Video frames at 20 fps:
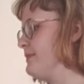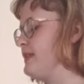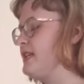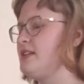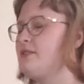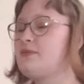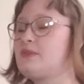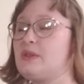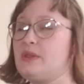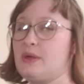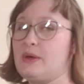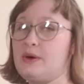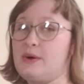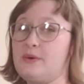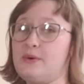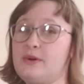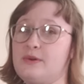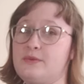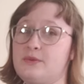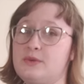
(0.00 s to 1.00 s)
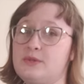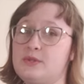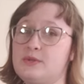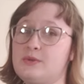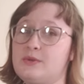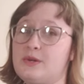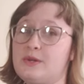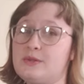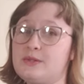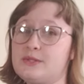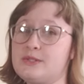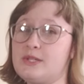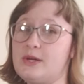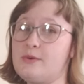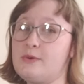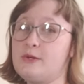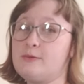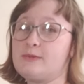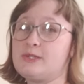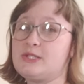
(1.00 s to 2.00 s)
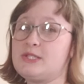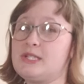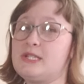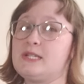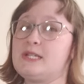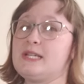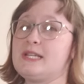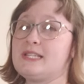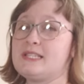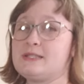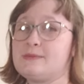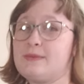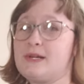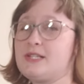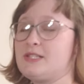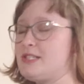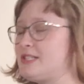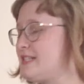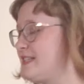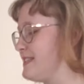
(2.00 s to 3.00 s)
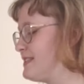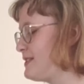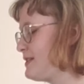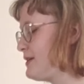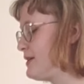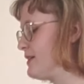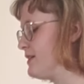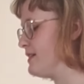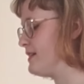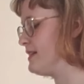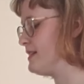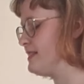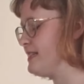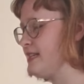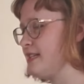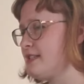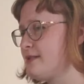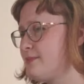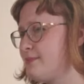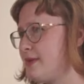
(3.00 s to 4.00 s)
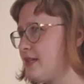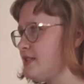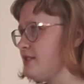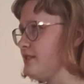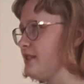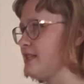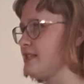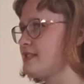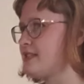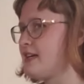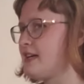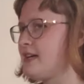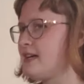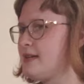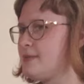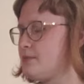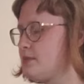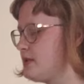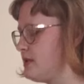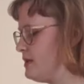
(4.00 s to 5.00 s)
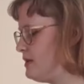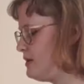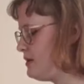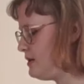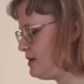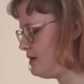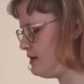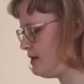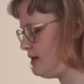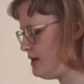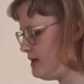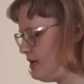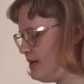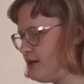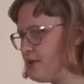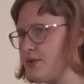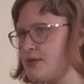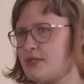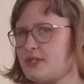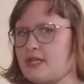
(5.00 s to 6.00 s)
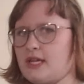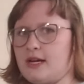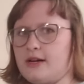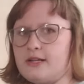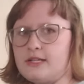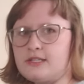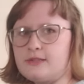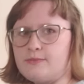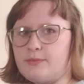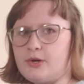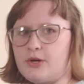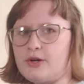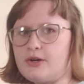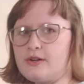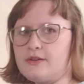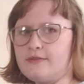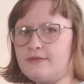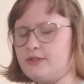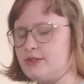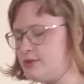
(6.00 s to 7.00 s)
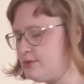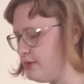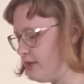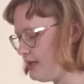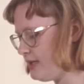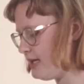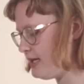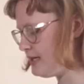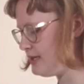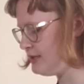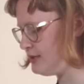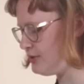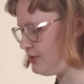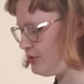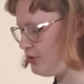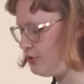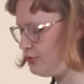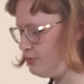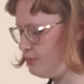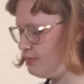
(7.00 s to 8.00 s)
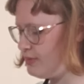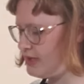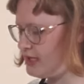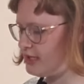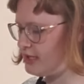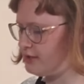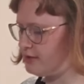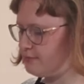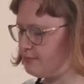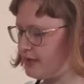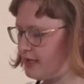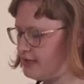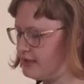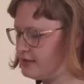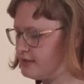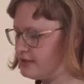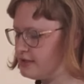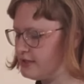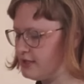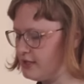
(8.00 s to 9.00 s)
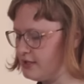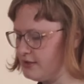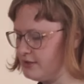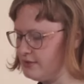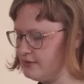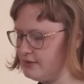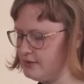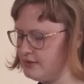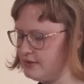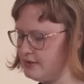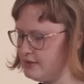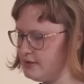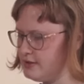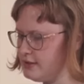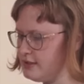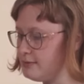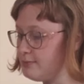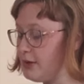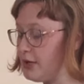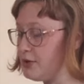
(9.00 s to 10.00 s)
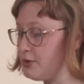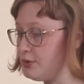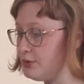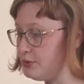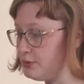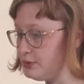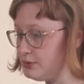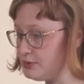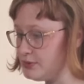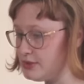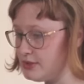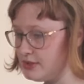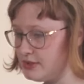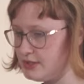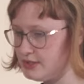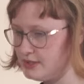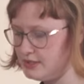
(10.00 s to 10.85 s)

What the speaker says: Even though if you do it on the sewing machine, it's much easier and it takes much less time. The scariest part of doing that is opening the buttons though, the buttonholes.